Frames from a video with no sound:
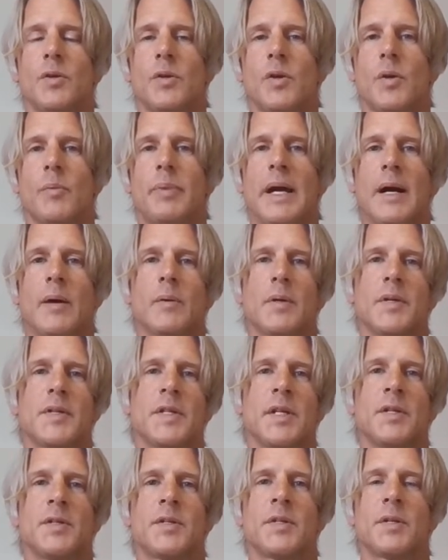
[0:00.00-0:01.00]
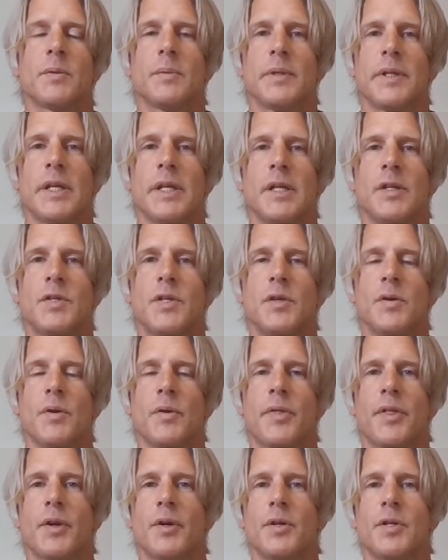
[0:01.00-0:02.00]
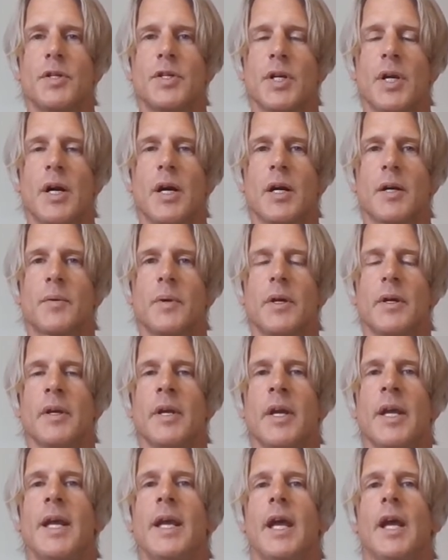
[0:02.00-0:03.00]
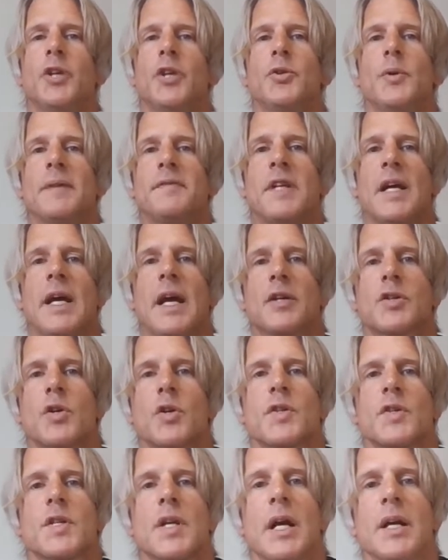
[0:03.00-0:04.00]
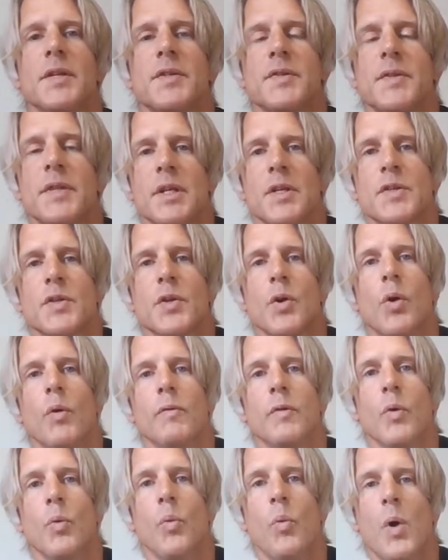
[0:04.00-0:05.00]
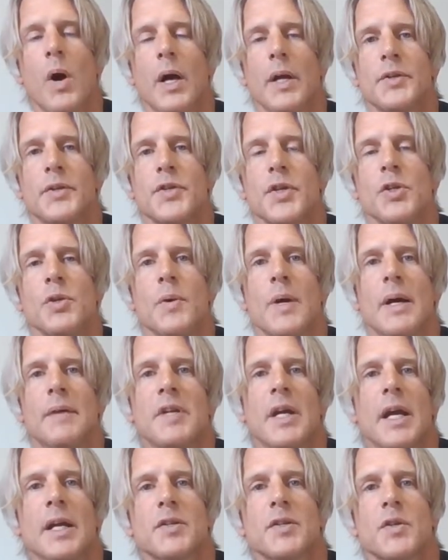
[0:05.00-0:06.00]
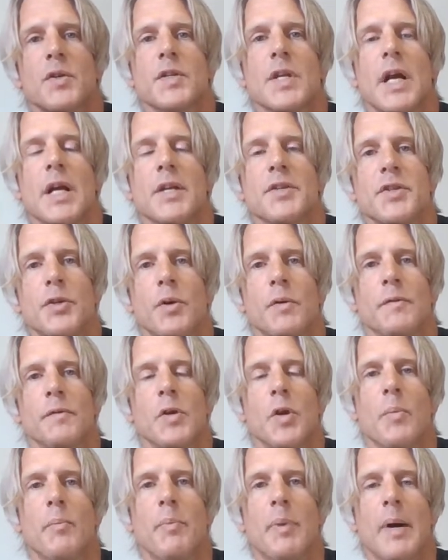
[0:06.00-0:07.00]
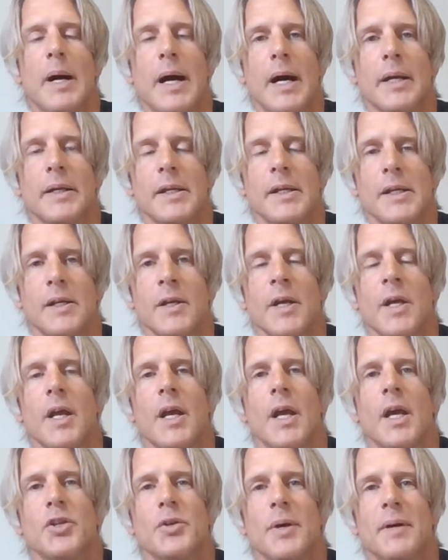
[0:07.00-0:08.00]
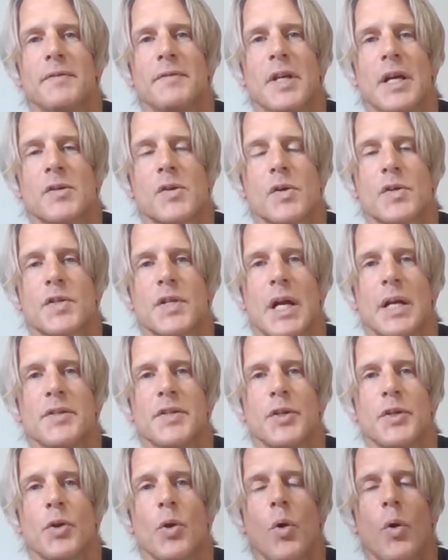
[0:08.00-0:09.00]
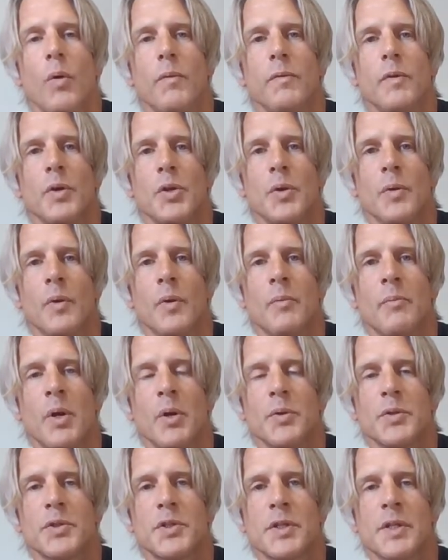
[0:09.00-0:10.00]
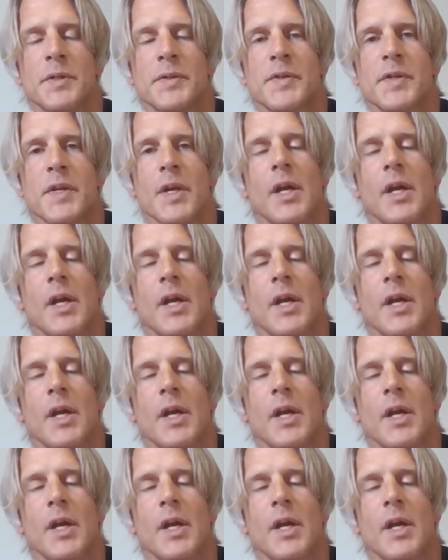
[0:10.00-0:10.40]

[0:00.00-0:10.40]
your power center, related to your third chakra. And you have to exercise this over what? You have to exercise it over your body, and you have to exercise it over your emotions,